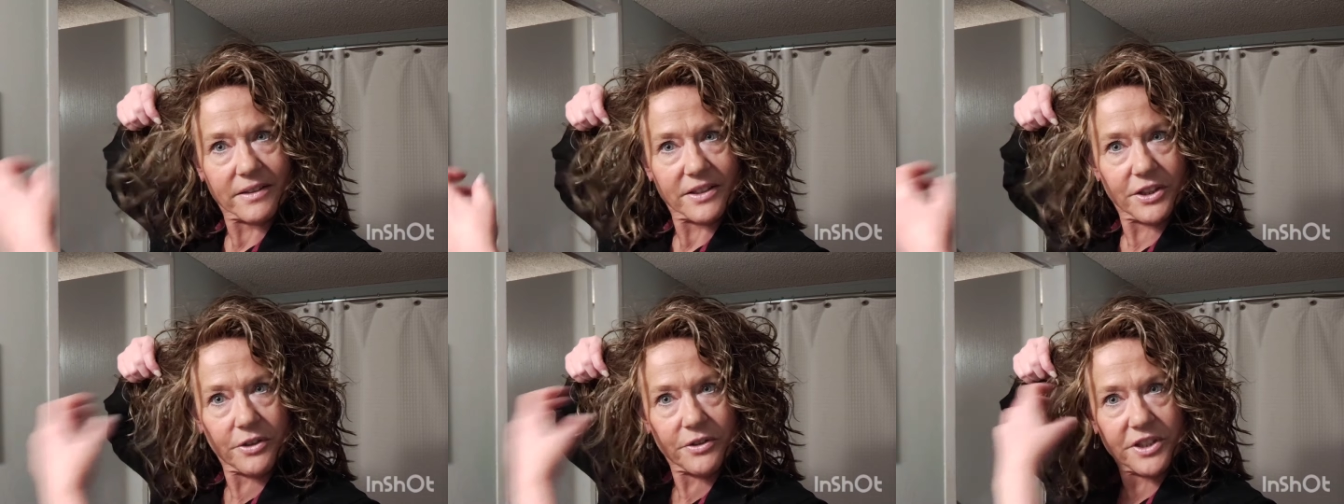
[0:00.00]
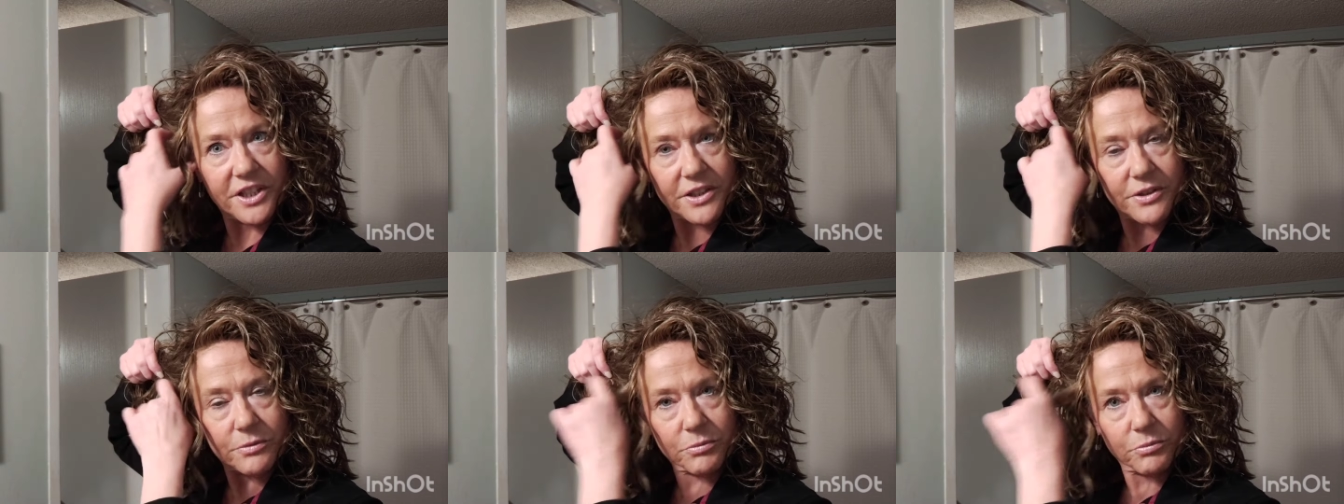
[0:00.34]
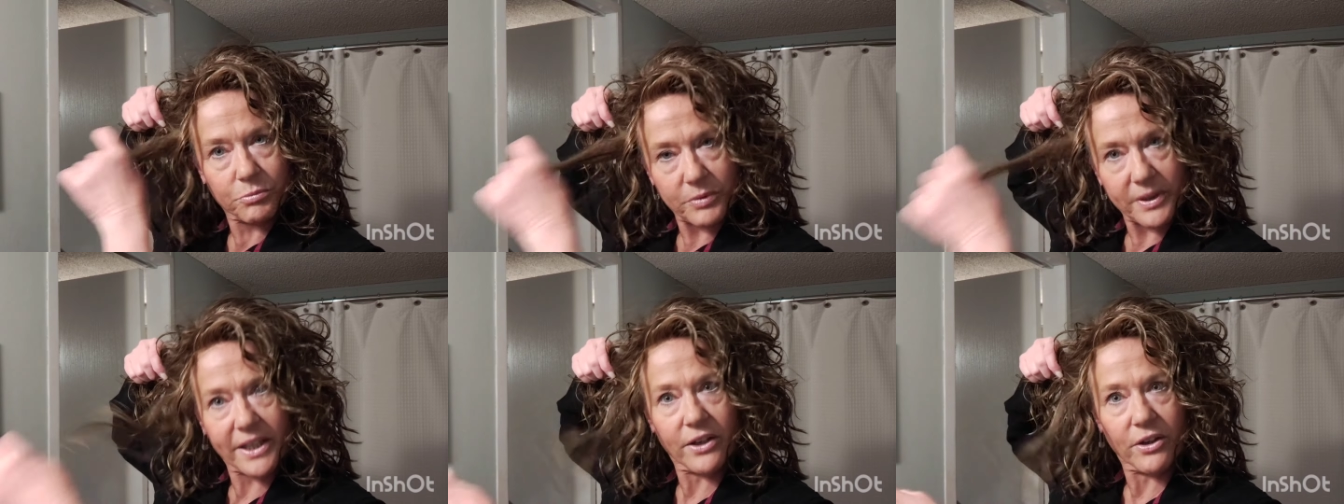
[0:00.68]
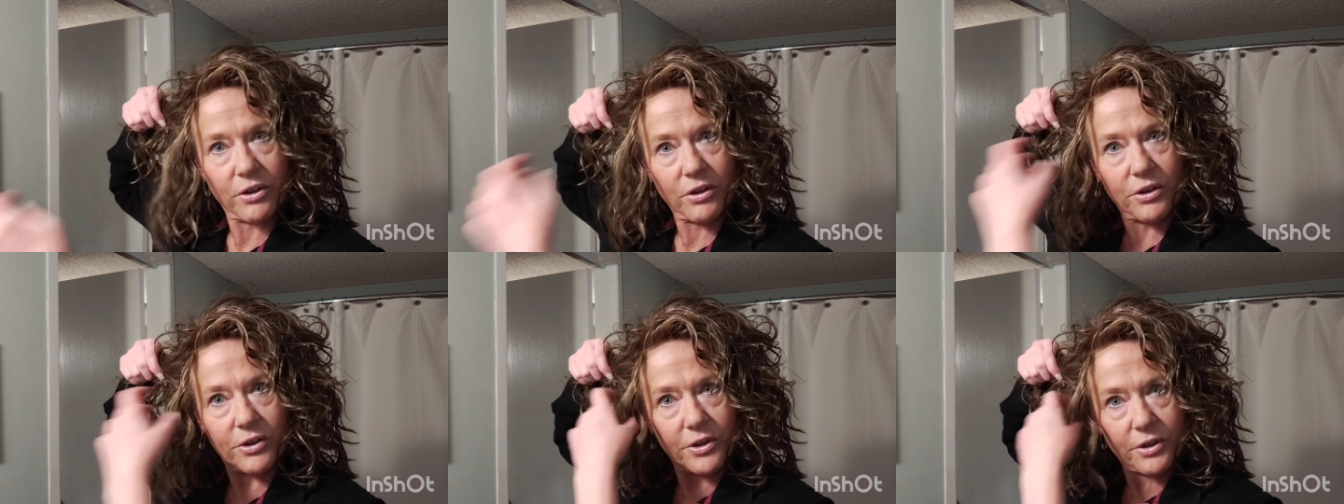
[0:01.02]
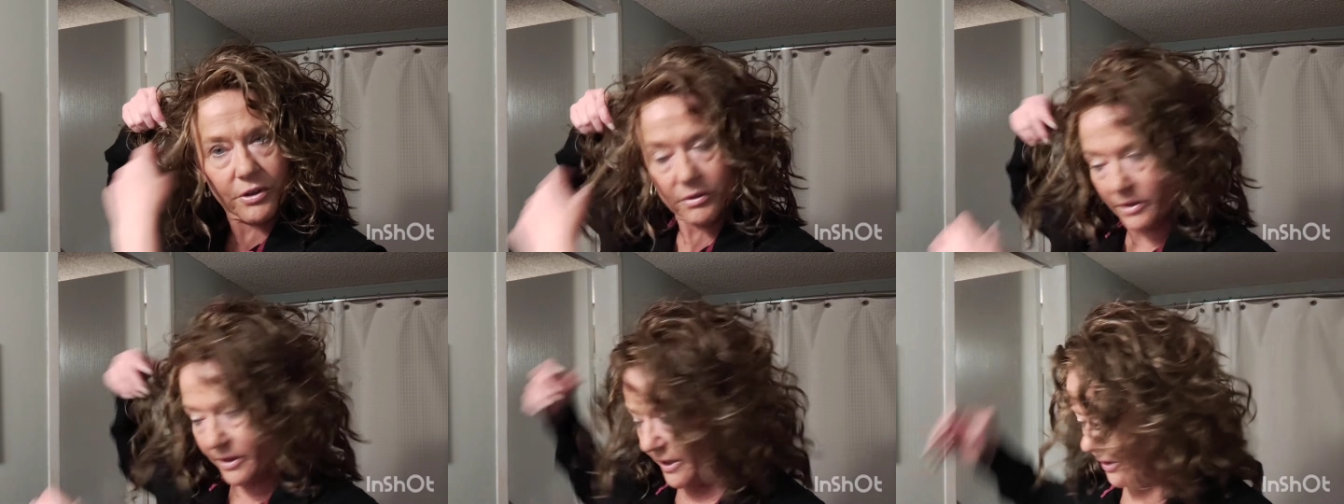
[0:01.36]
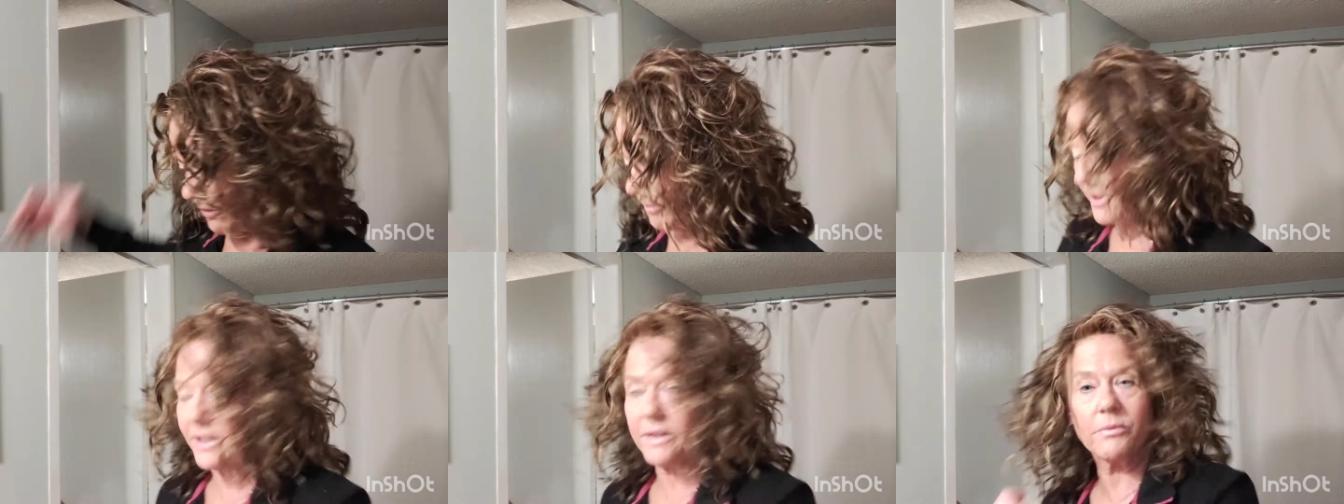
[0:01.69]
You just recurl,
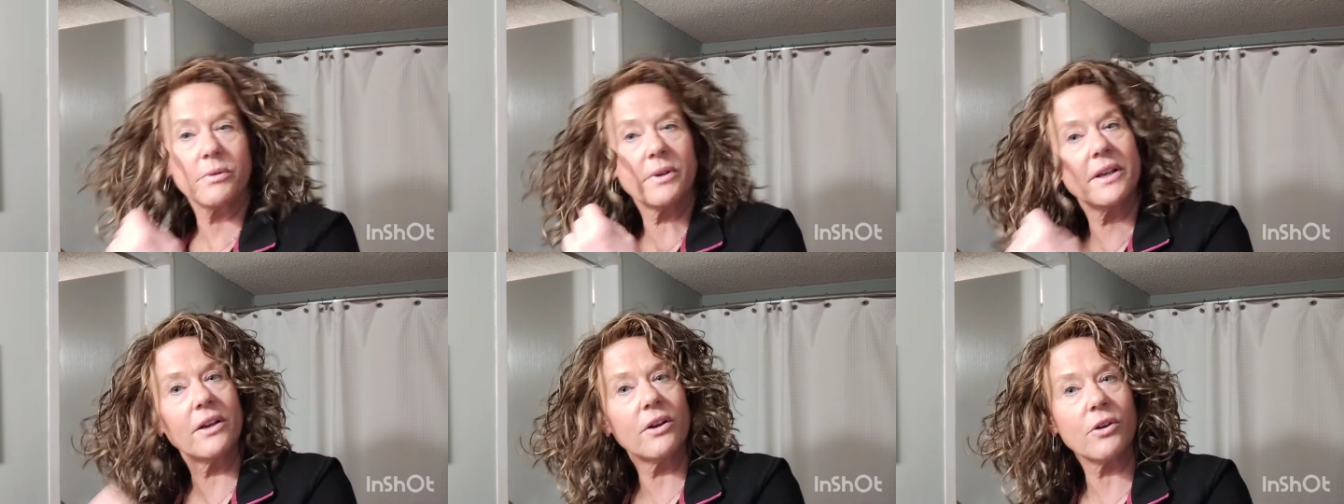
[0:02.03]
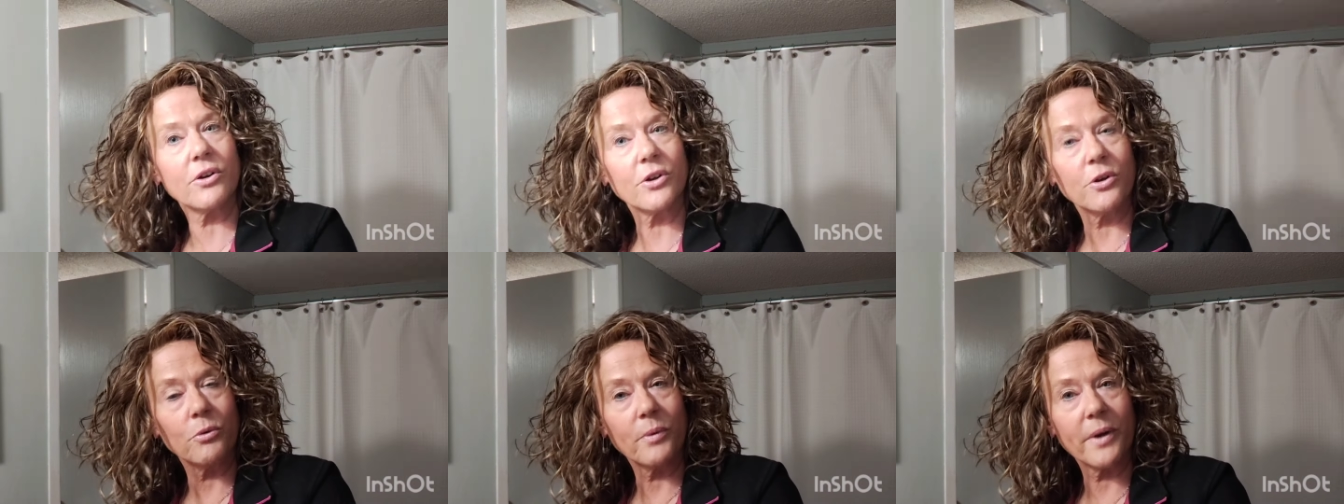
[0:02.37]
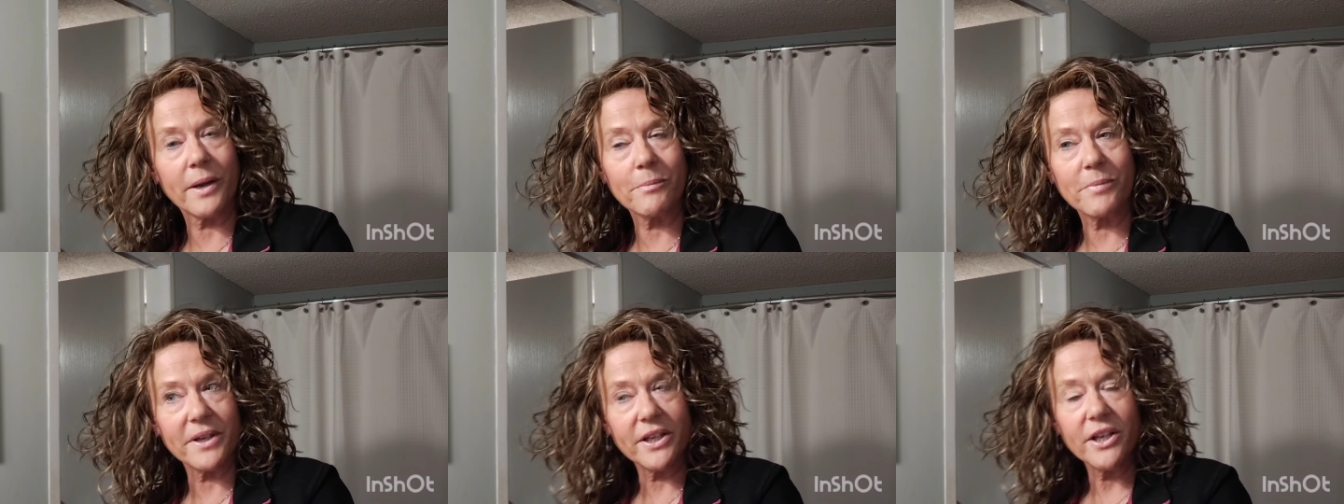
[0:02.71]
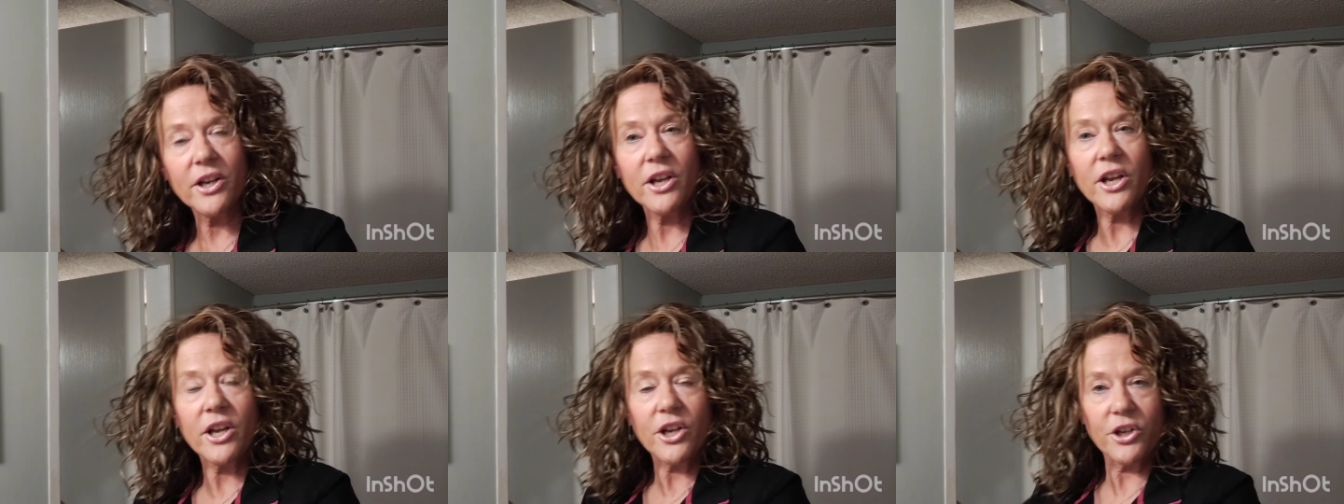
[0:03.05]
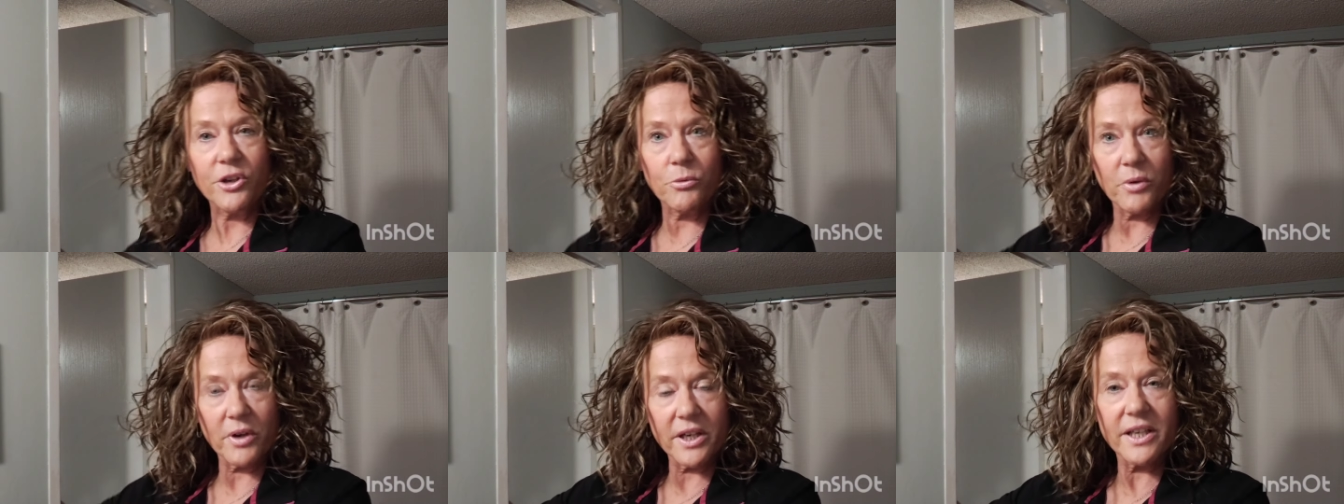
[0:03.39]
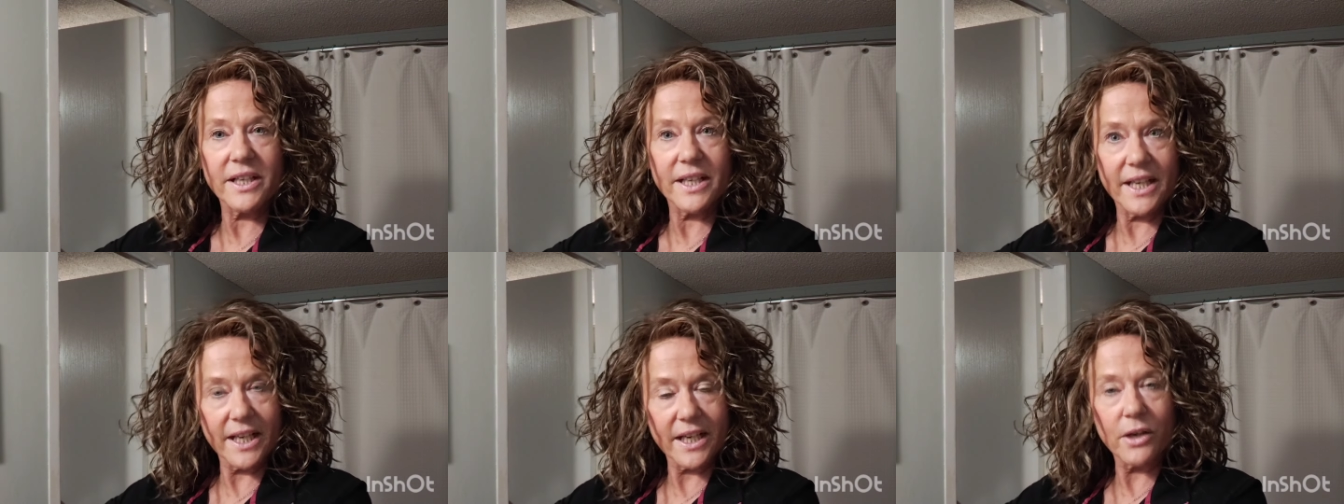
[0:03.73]
literally recurl your wig, but you
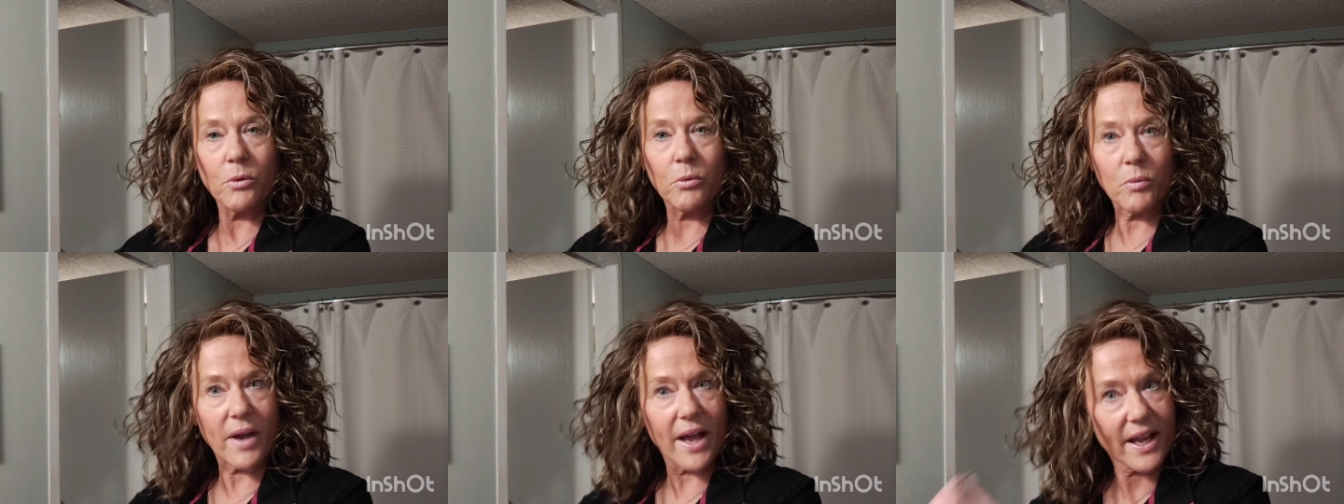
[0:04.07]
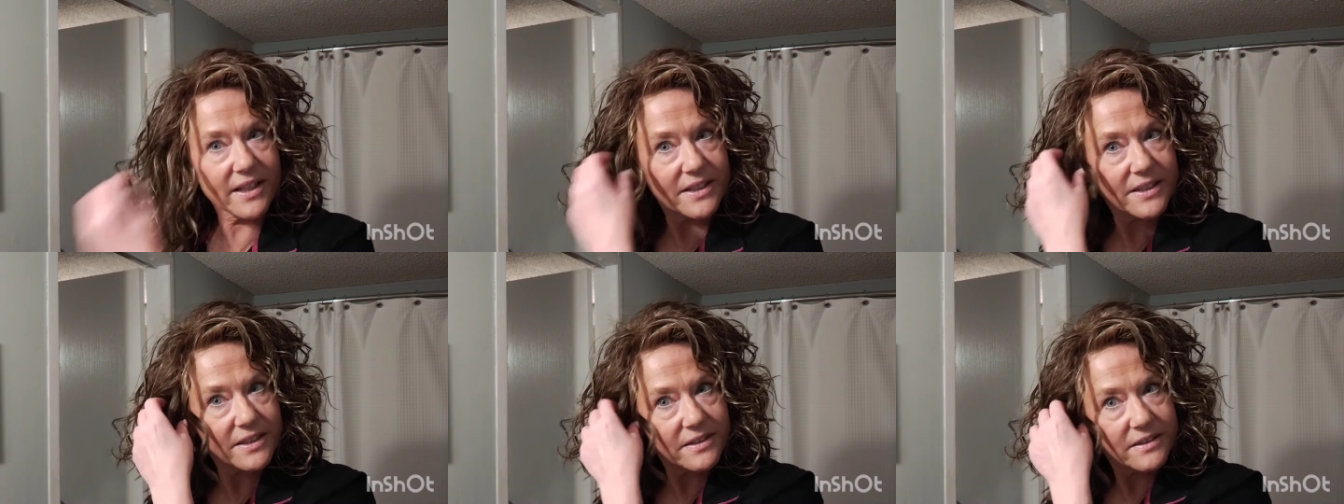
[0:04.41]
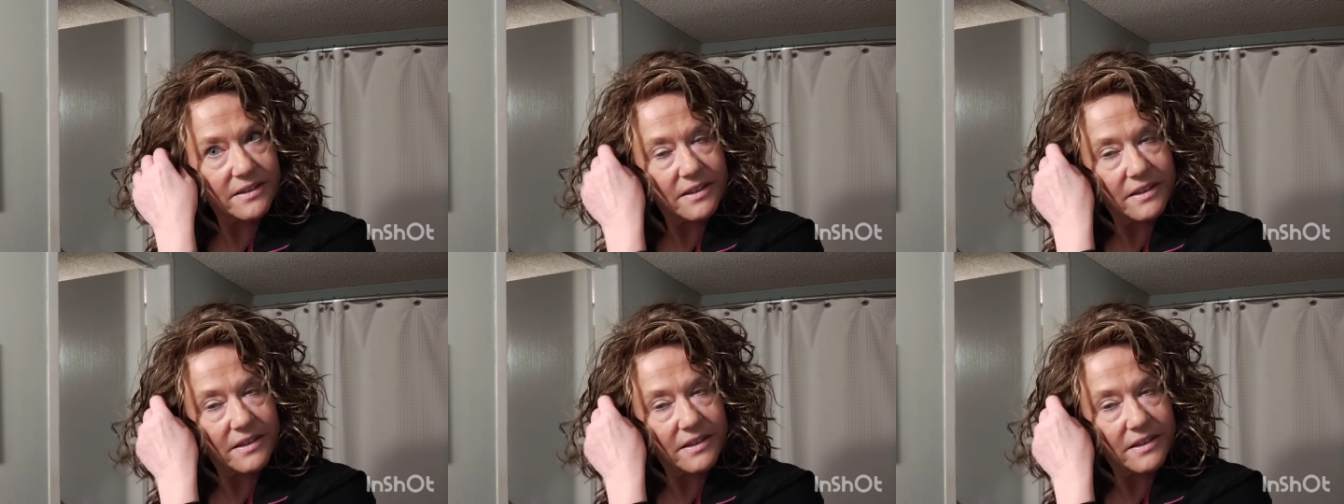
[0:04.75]
wanted to get it wet.